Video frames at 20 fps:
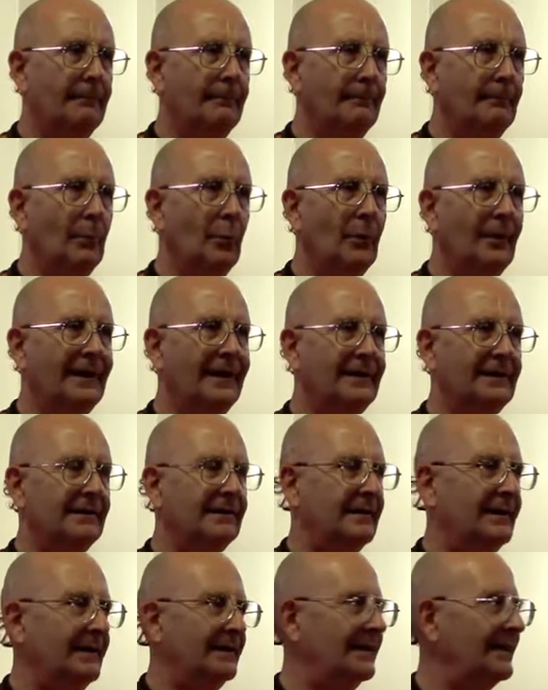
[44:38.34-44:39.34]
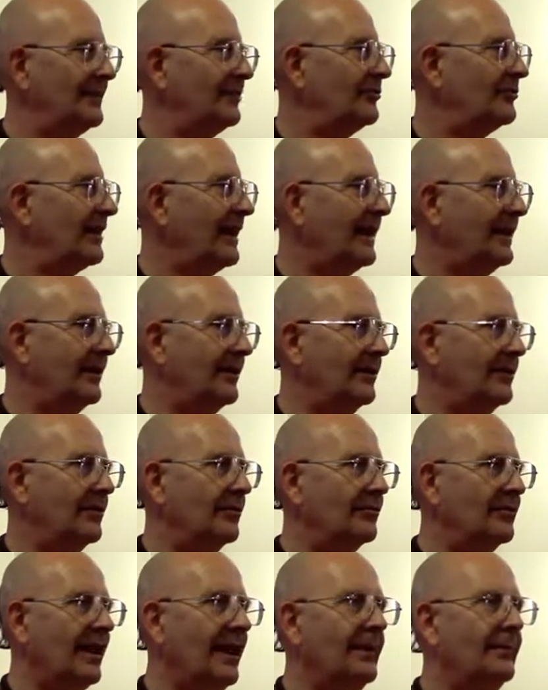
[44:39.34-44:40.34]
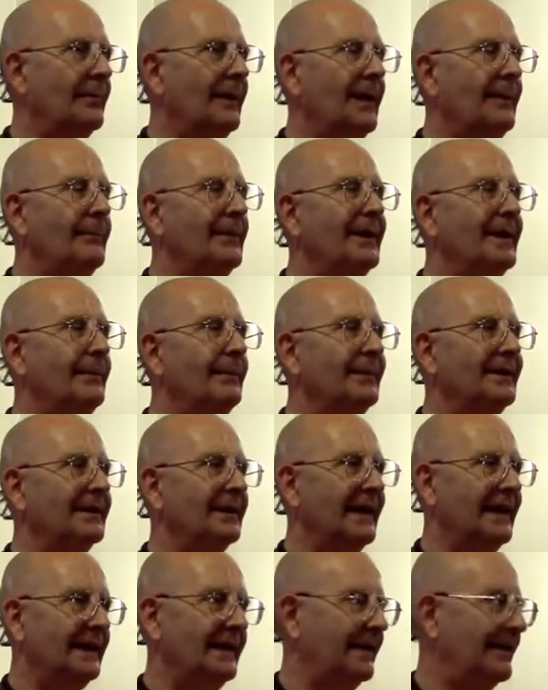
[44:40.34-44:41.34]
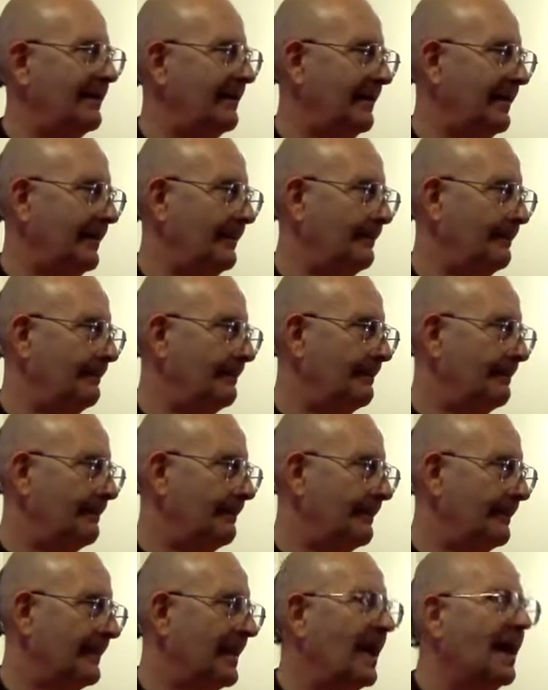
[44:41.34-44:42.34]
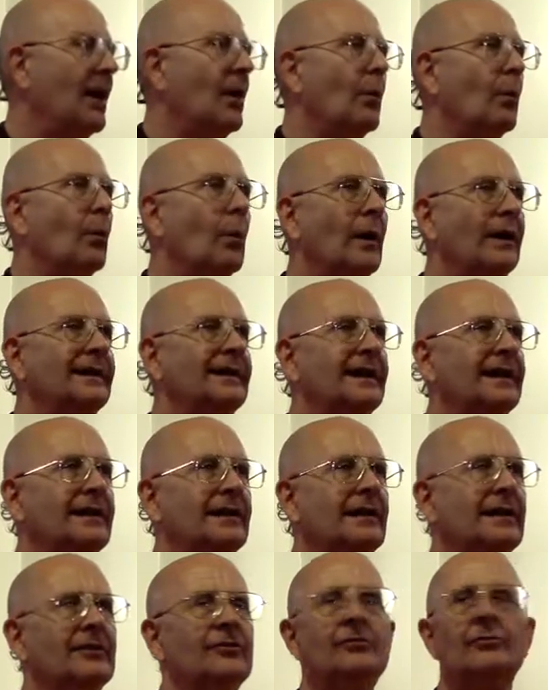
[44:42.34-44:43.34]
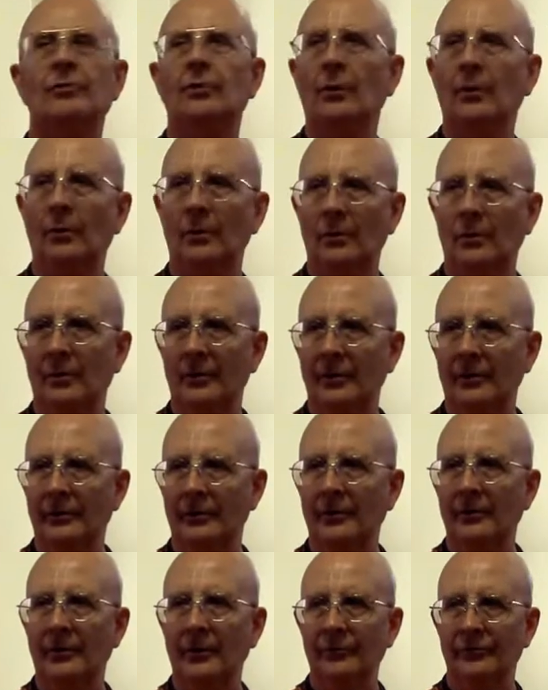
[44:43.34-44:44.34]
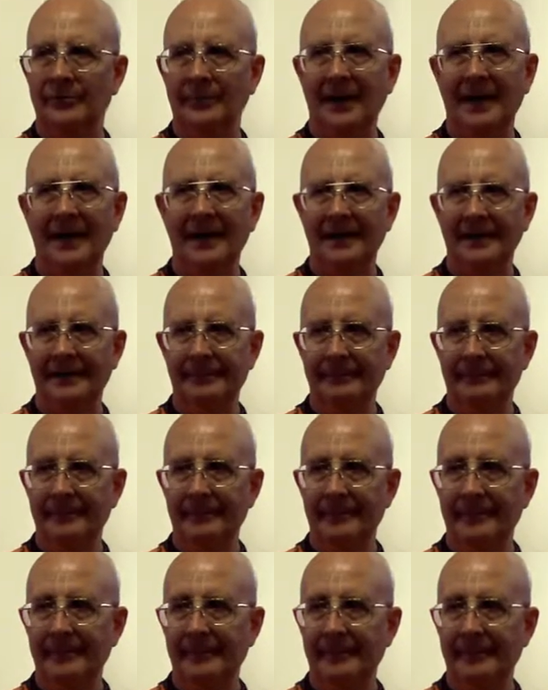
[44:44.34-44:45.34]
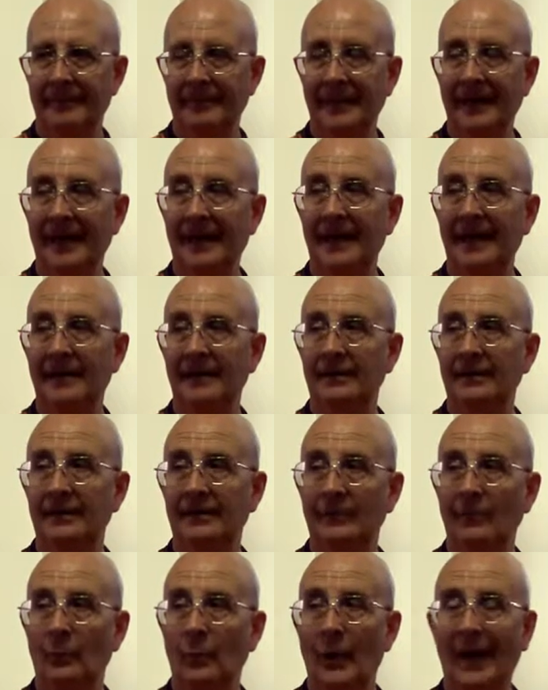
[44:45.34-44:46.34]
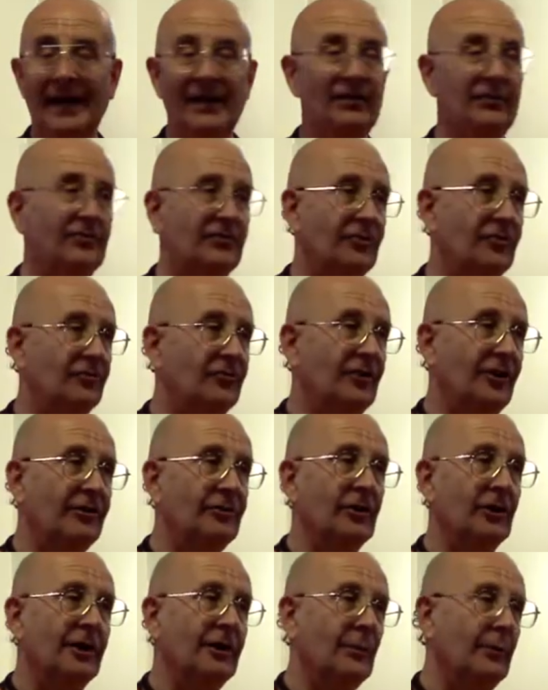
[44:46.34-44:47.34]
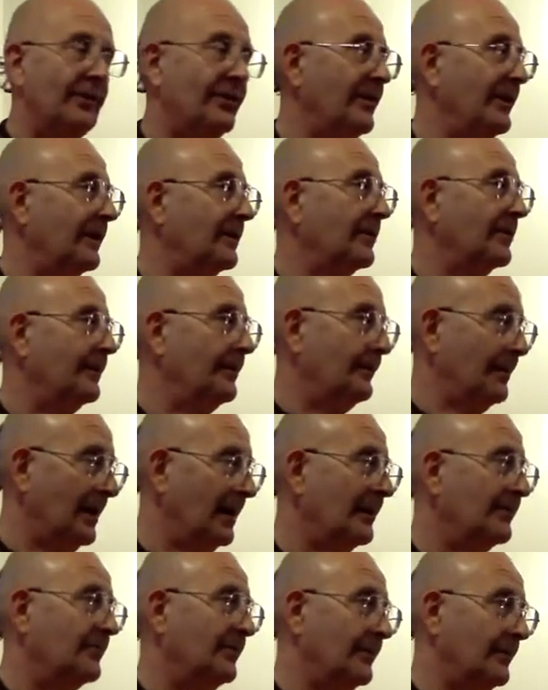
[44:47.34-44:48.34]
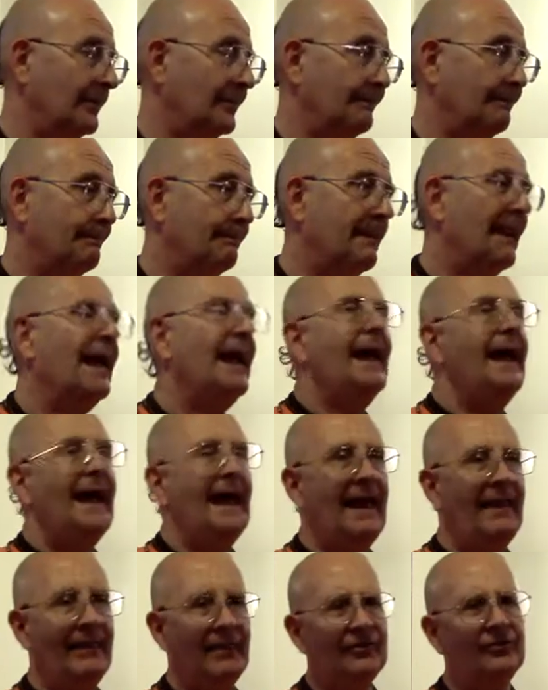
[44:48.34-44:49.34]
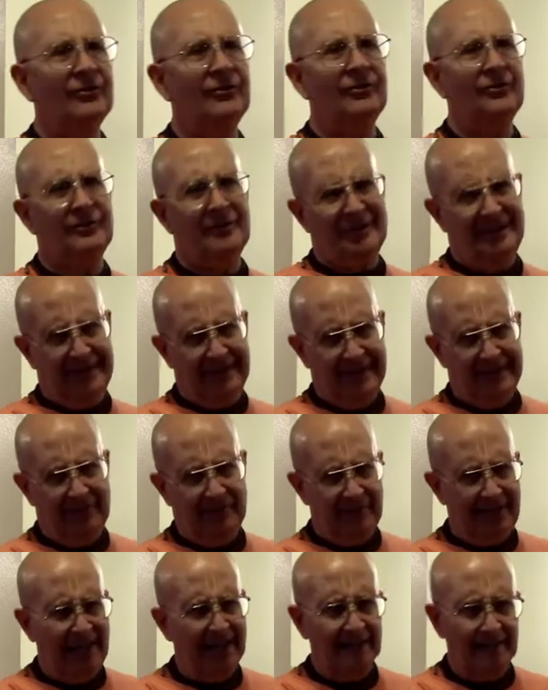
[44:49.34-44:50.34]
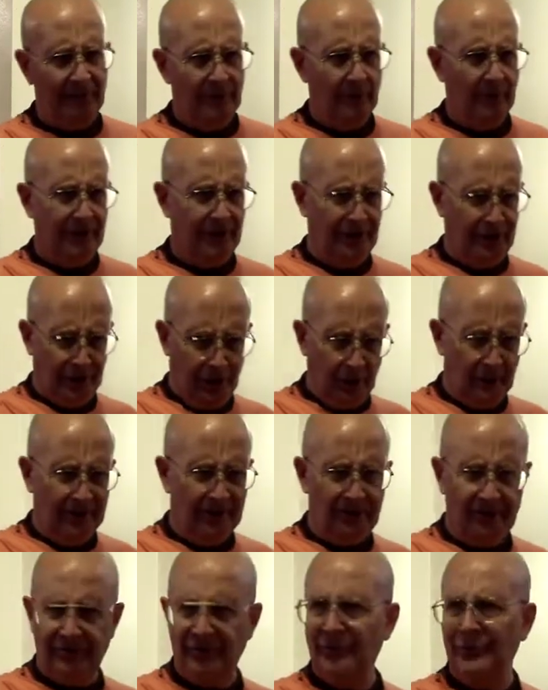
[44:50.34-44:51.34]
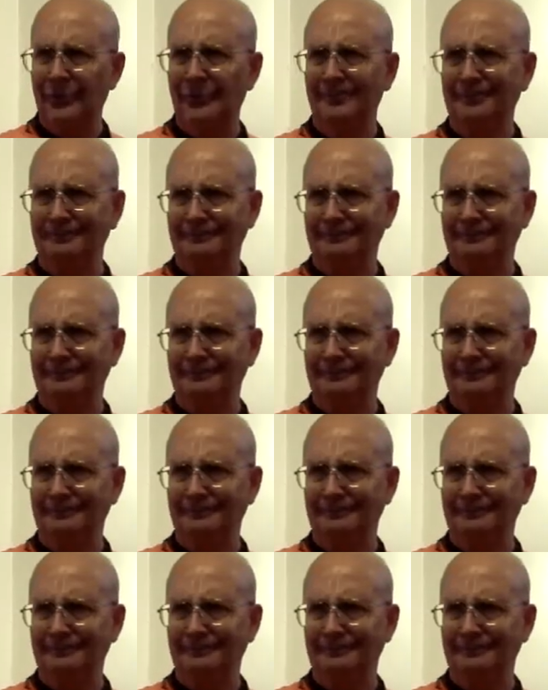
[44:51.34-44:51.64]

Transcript: buoyant in these airs, and by manipulating them, one can control the gross body in ways that generally we think are impossible. And this is exactly what yogis do.